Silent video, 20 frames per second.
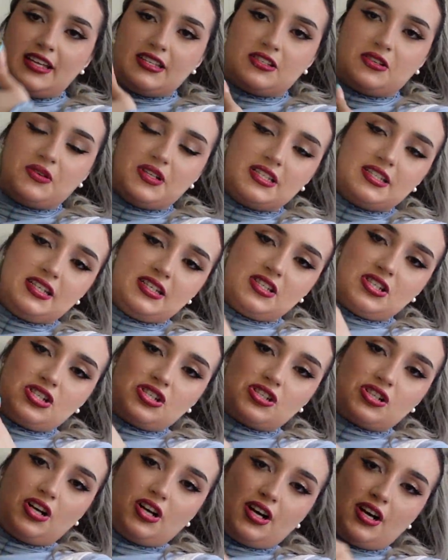so it's a
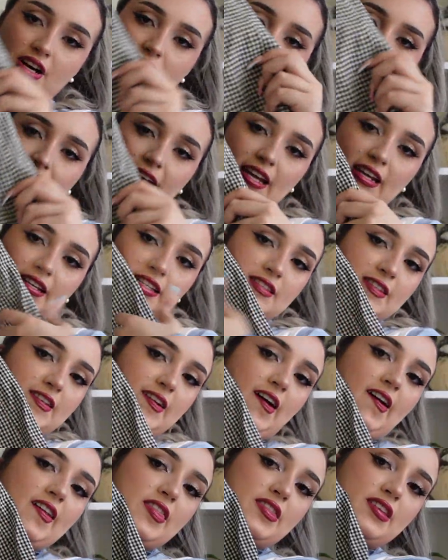skirt and it's
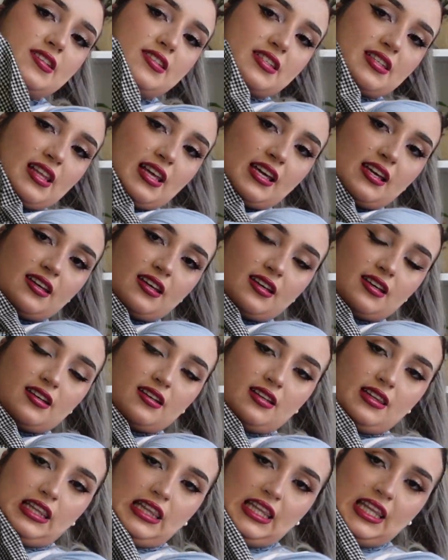got this like
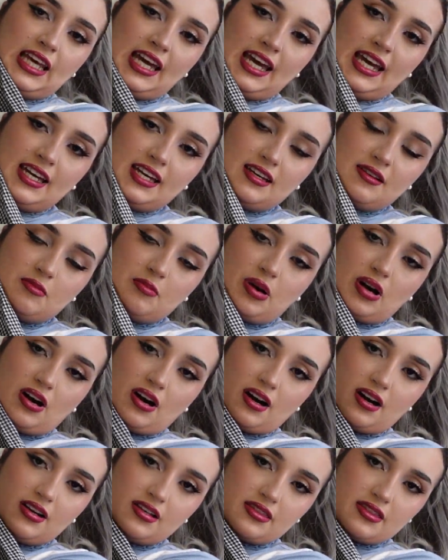leg
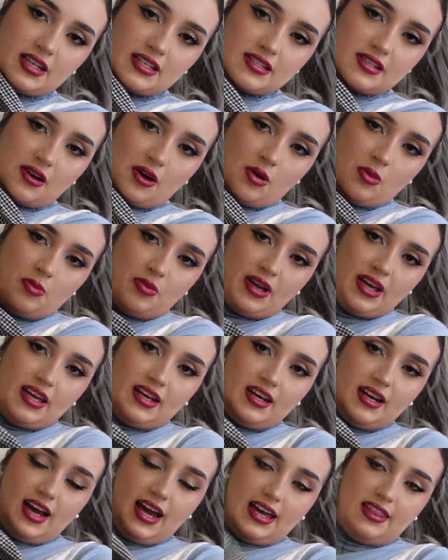part that's
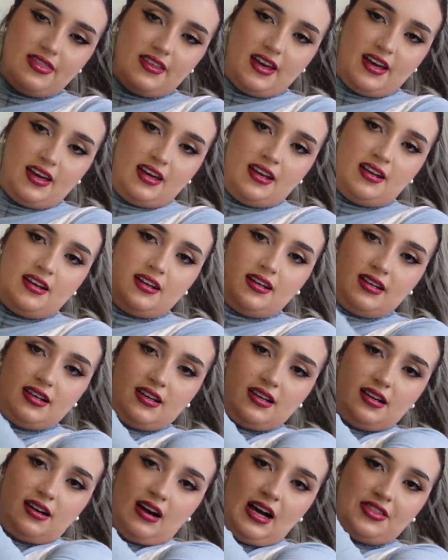open, and then
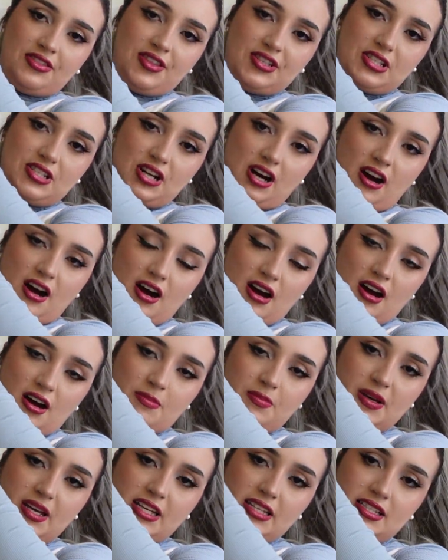at the
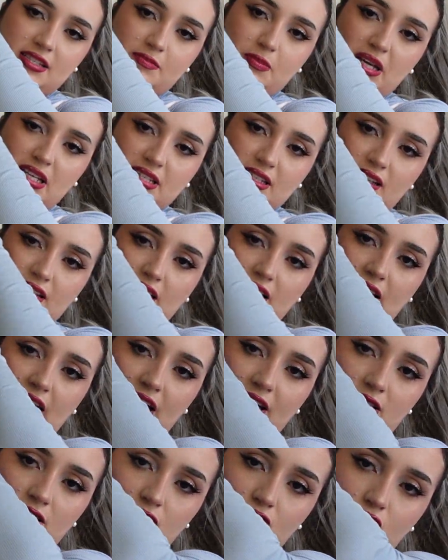top it's basically like
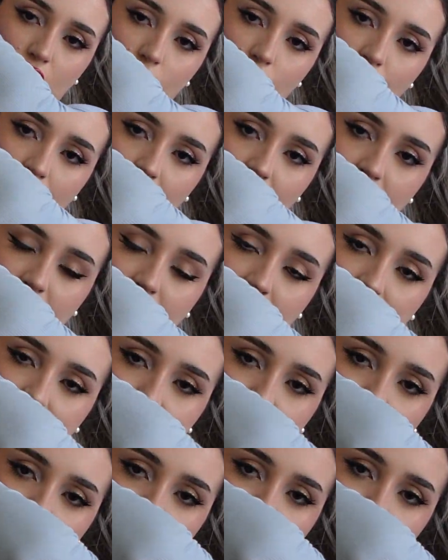a skirt. Like it's
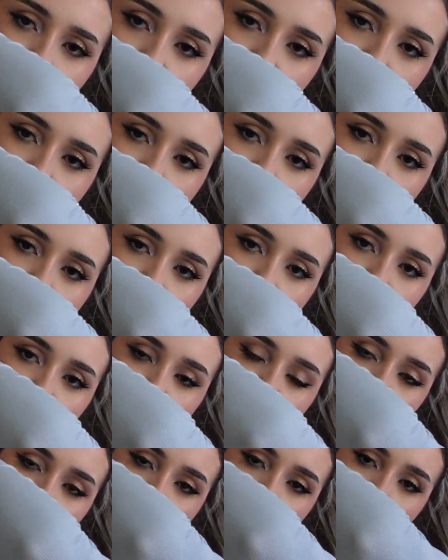got these
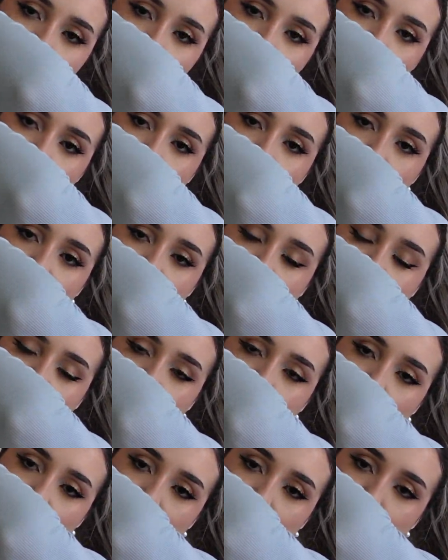underneath, and then you
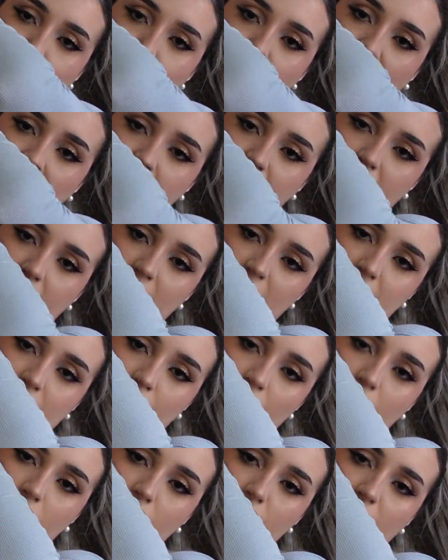sort of belt this
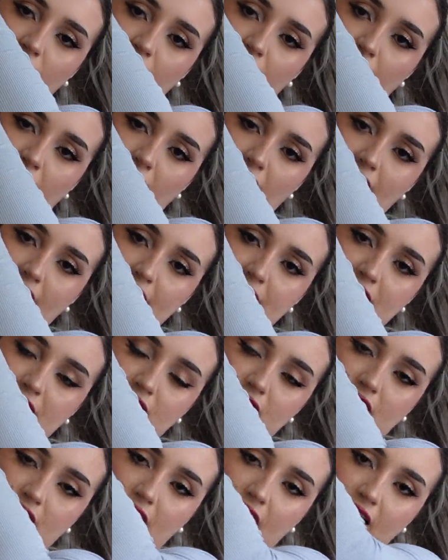over, and then
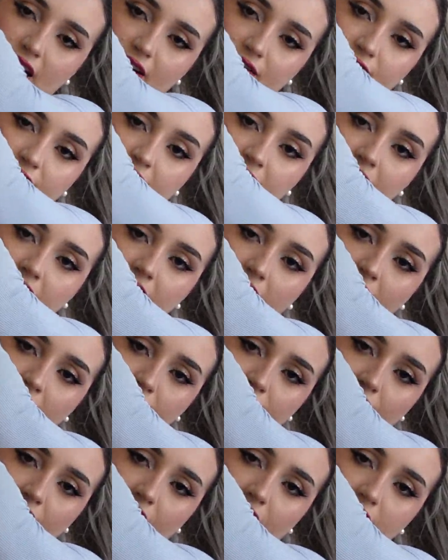you're kind of like
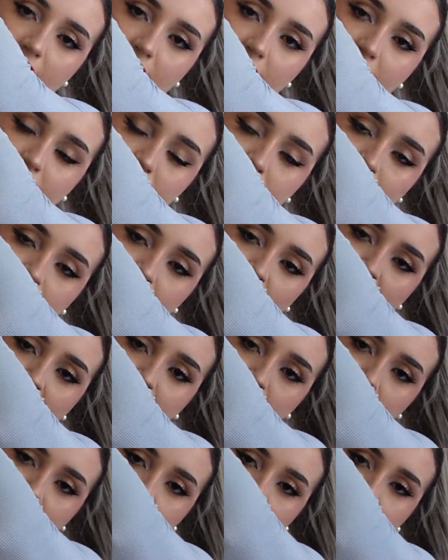covered, and it's a
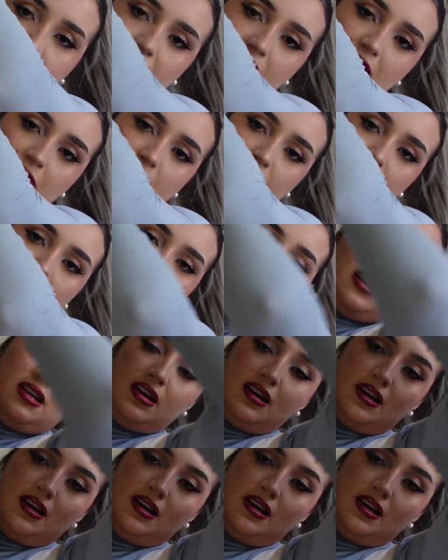fashion statement